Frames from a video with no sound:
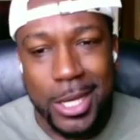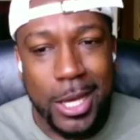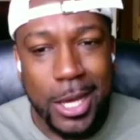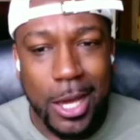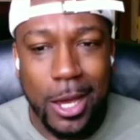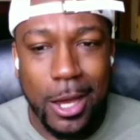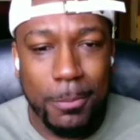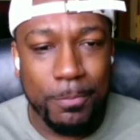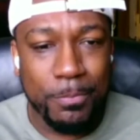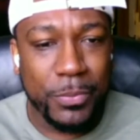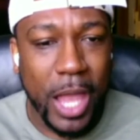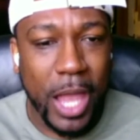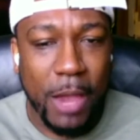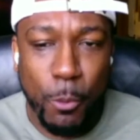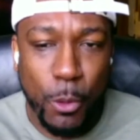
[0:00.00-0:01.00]

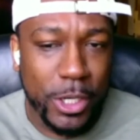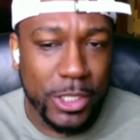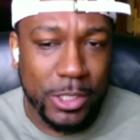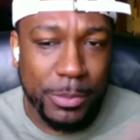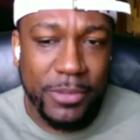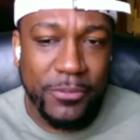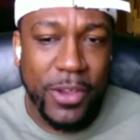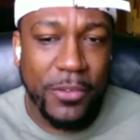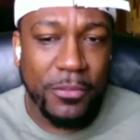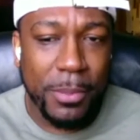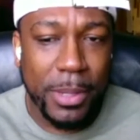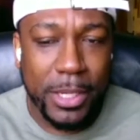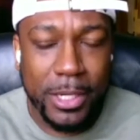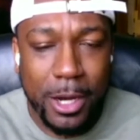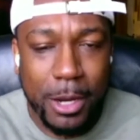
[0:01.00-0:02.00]
I want it to be for
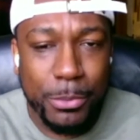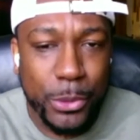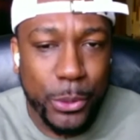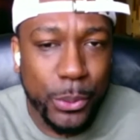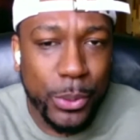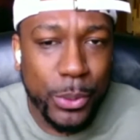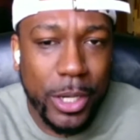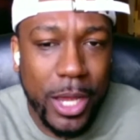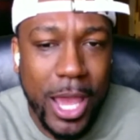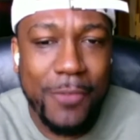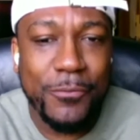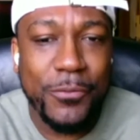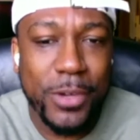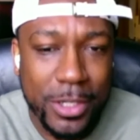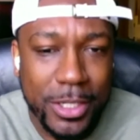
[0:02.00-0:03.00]
everybody to come through and have
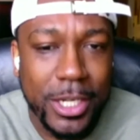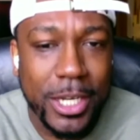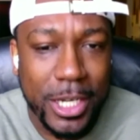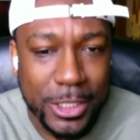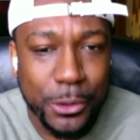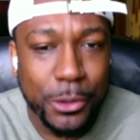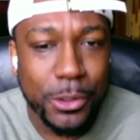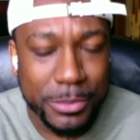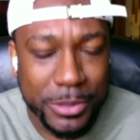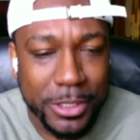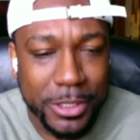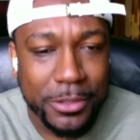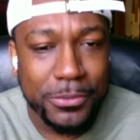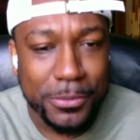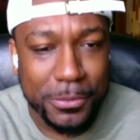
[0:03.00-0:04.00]
fun and enjoy themselves.